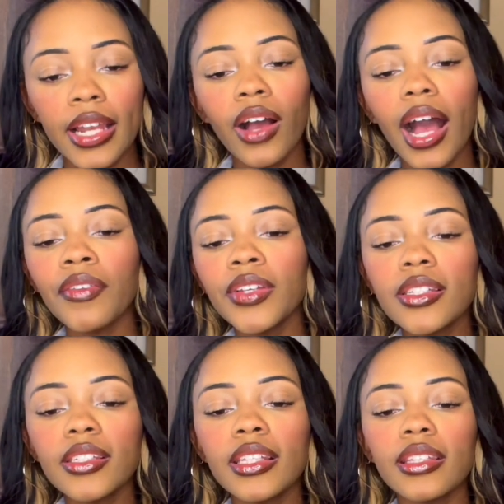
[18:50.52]
Now,
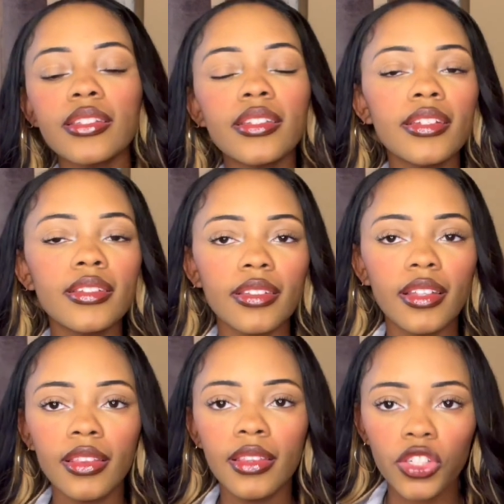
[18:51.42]
obviously, this is
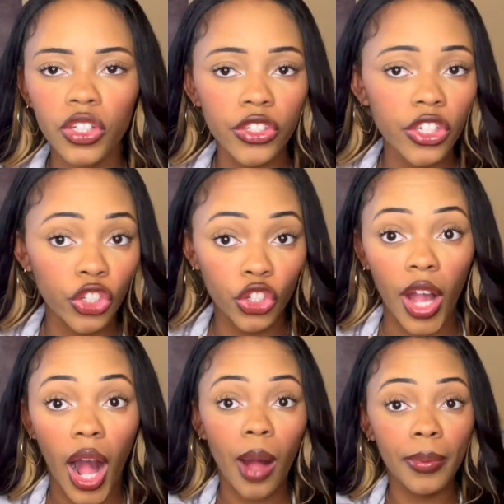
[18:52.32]
the surgeon's
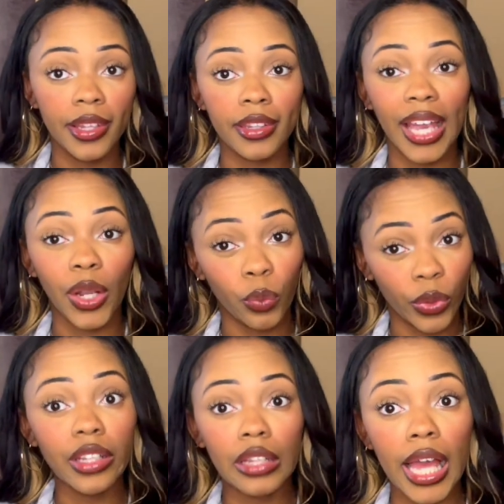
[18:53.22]
job in like
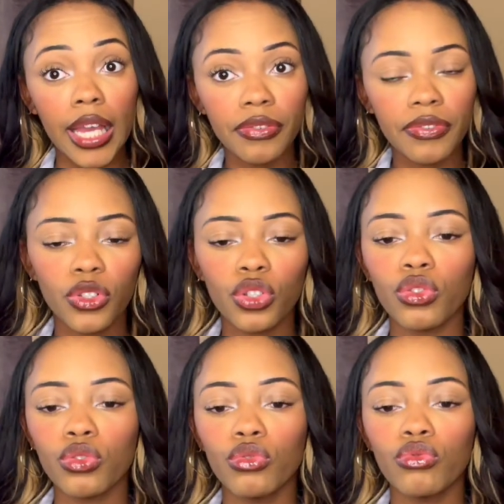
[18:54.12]
real life
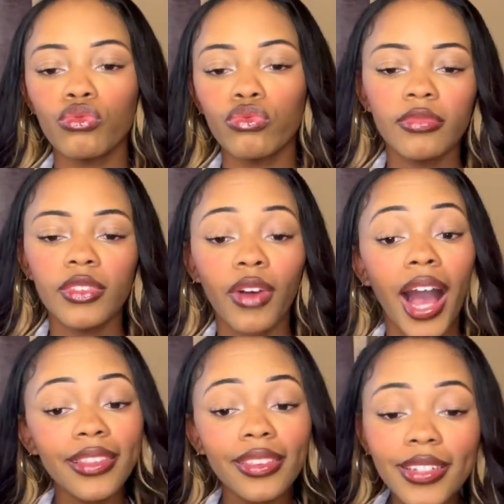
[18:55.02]
to
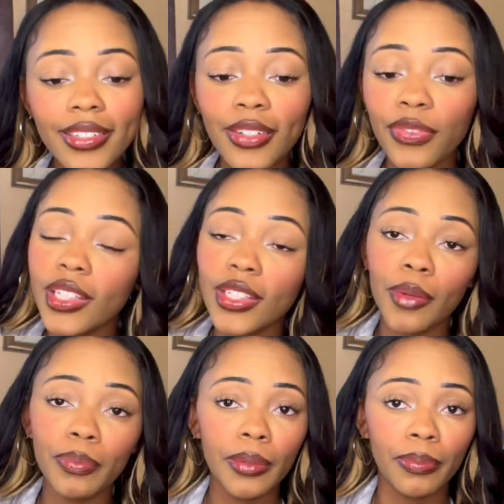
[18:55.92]
find things to fix
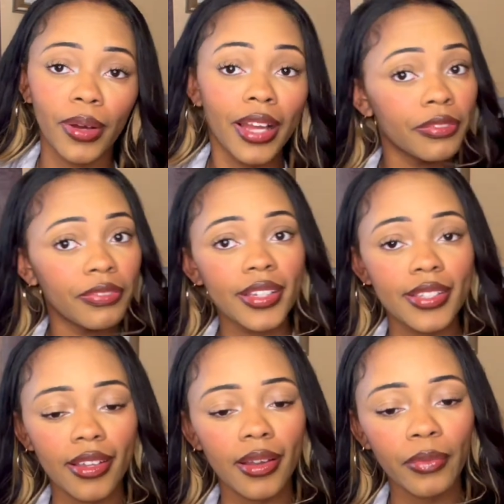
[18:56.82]
on people and fix
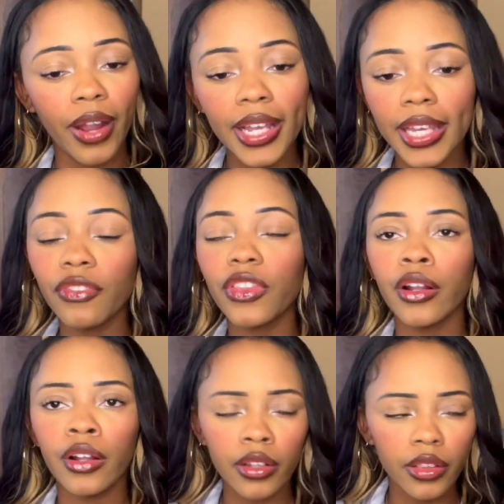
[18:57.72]
them, right? Give
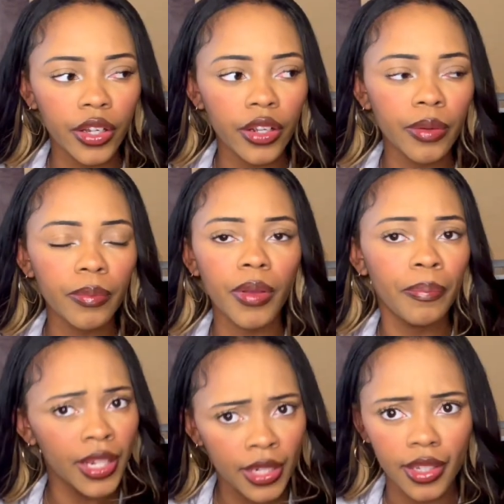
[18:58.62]
their their
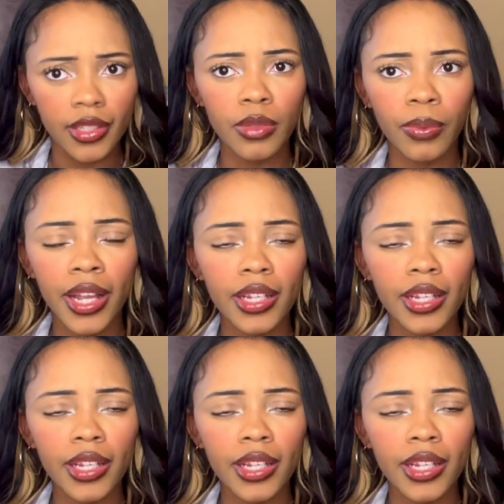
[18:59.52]
opinions, right?